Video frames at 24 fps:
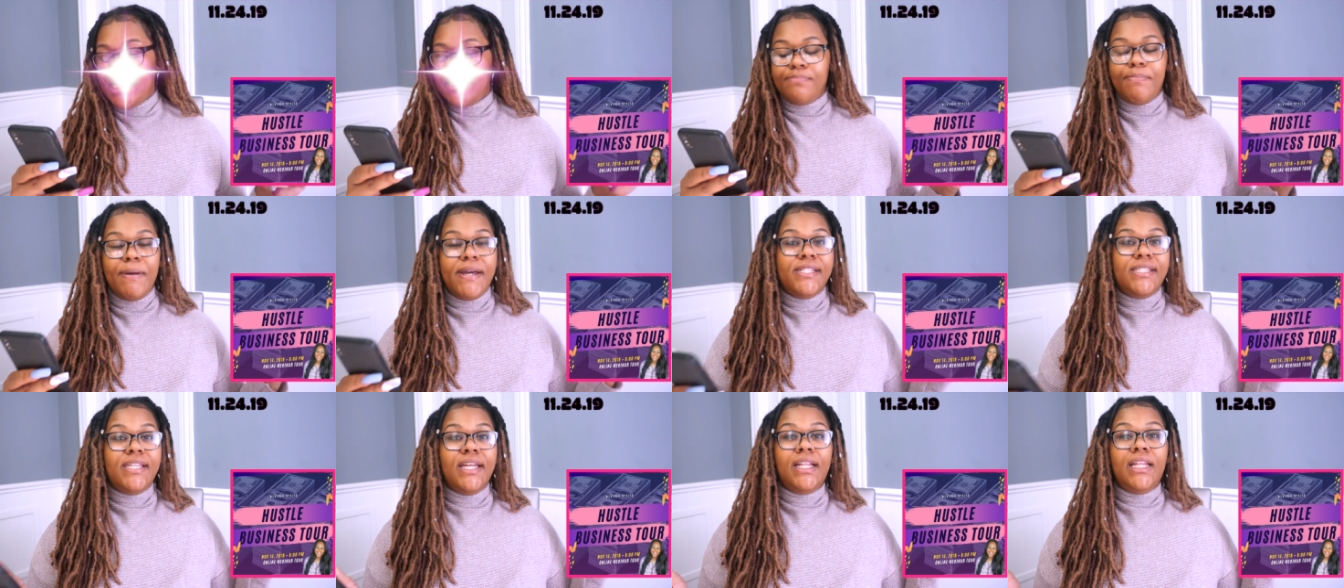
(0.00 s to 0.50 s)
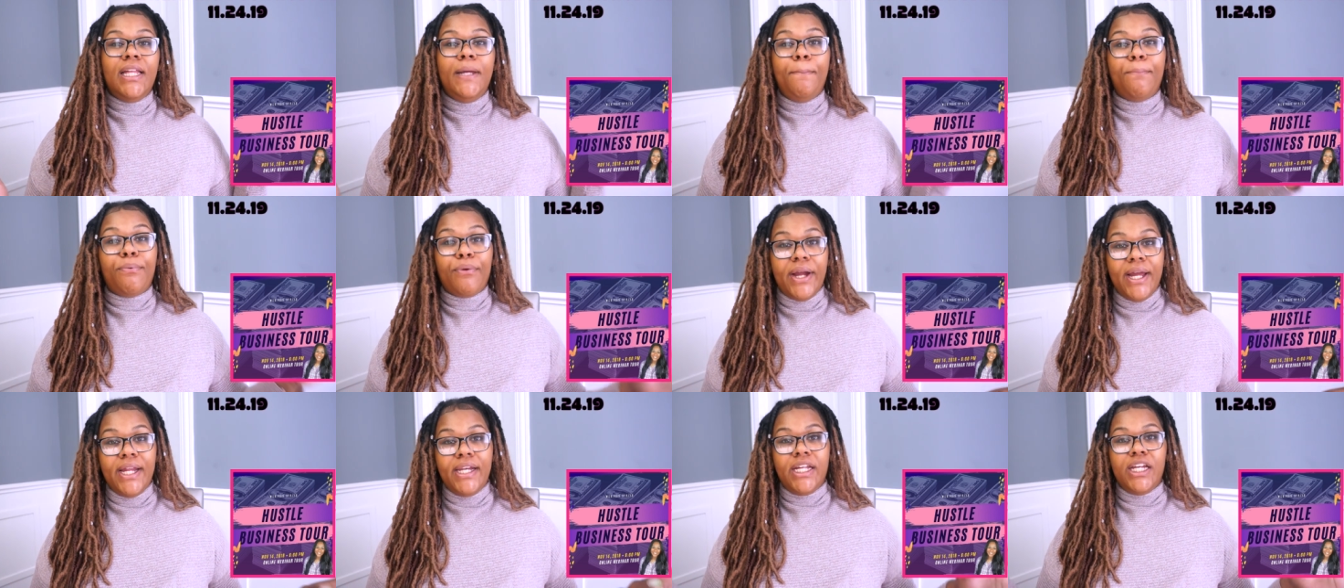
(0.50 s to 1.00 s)
is basically
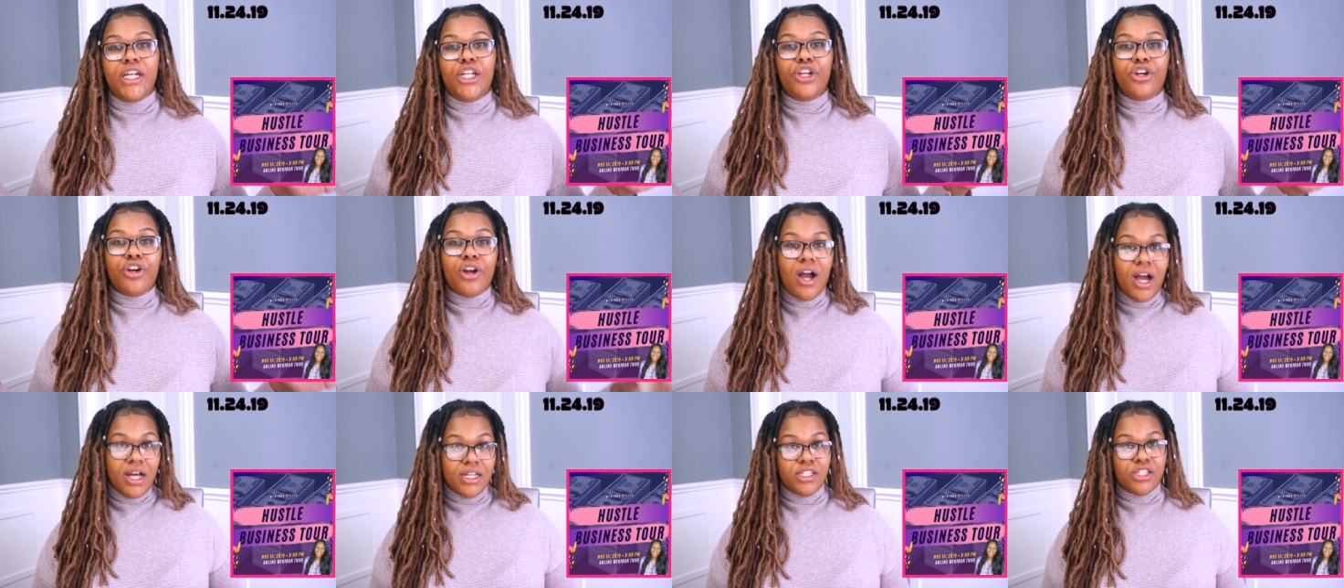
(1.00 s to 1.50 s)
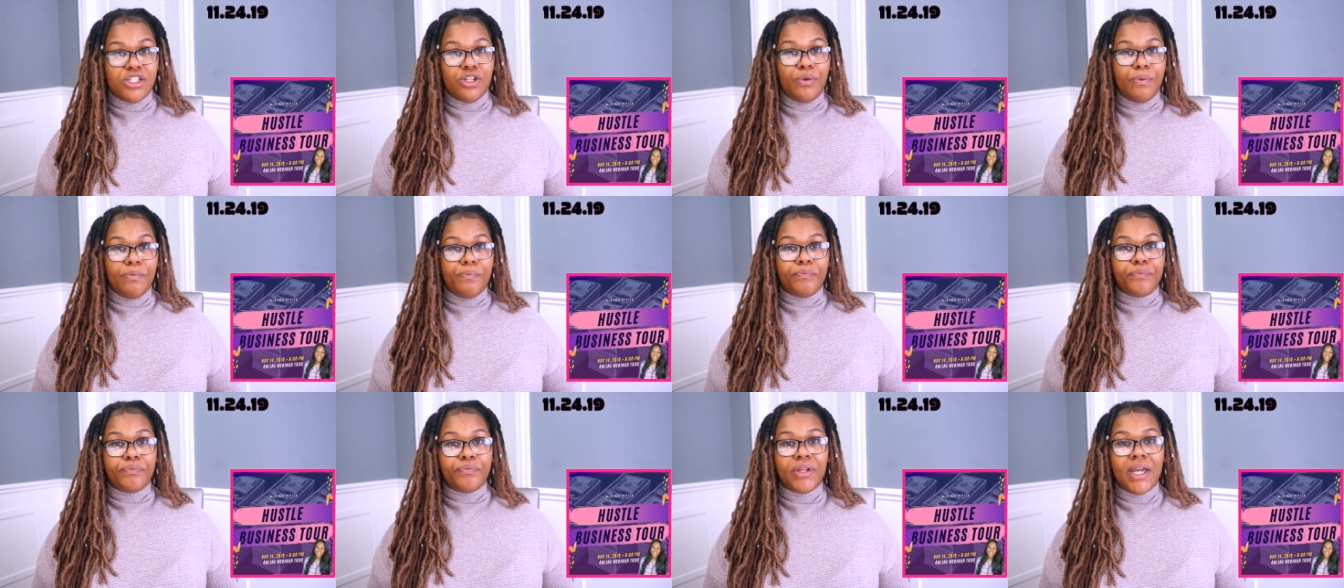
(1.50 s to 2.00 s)
branding your hustle.
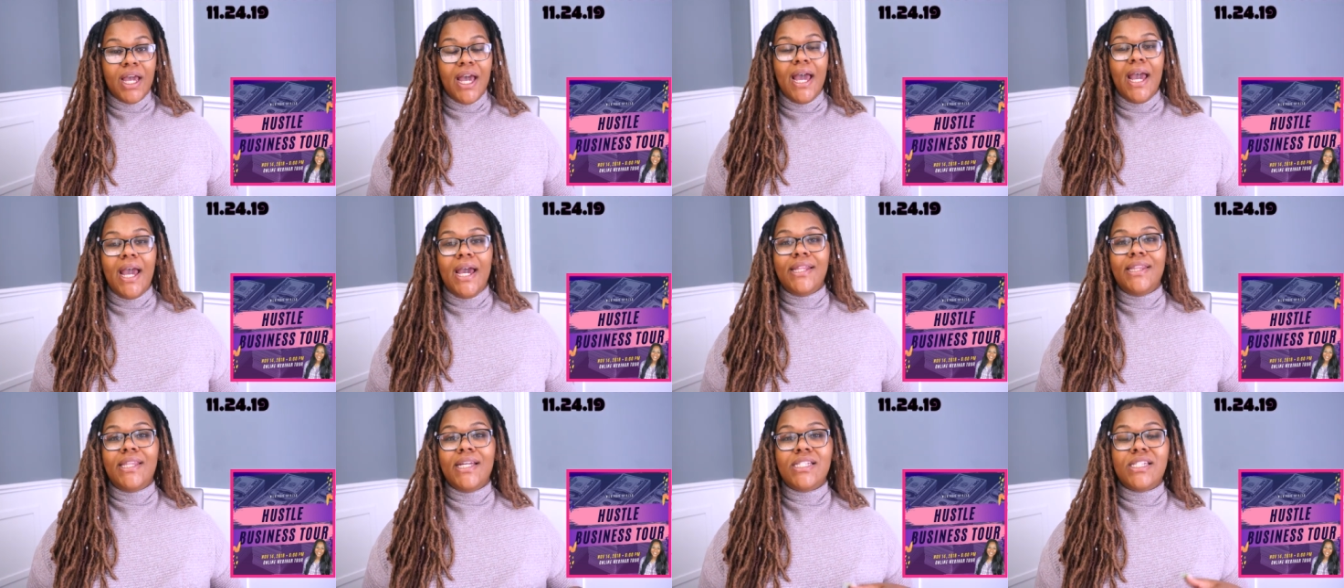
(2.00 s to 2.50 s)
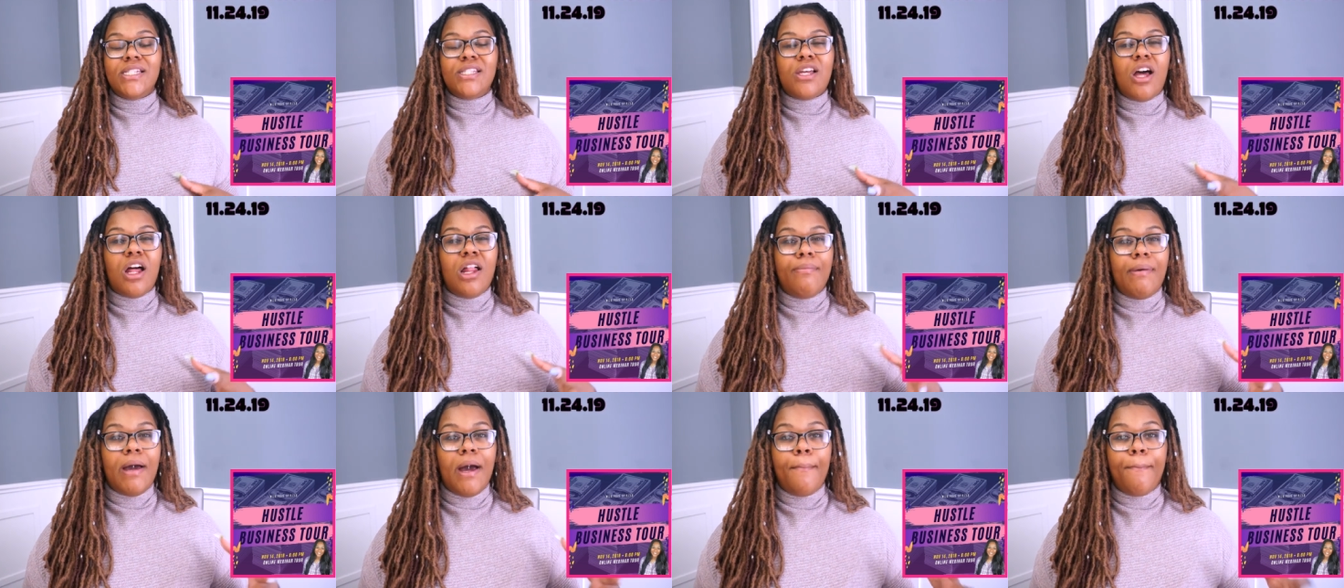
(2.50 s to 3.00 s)
And this is
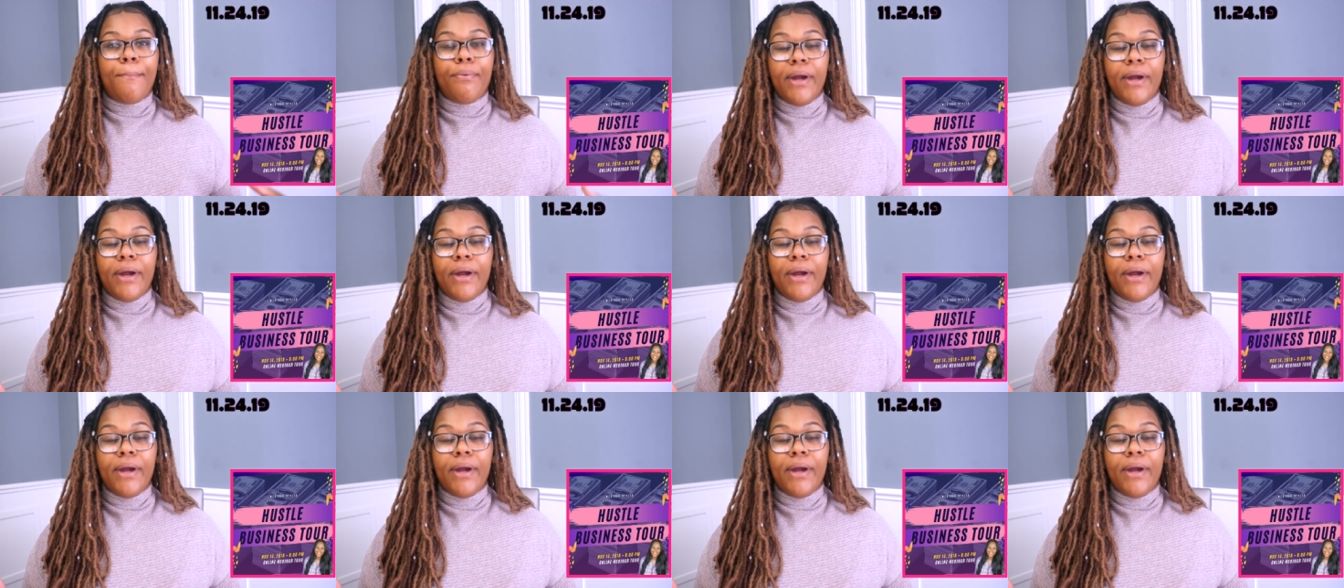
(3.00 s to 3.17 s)
all about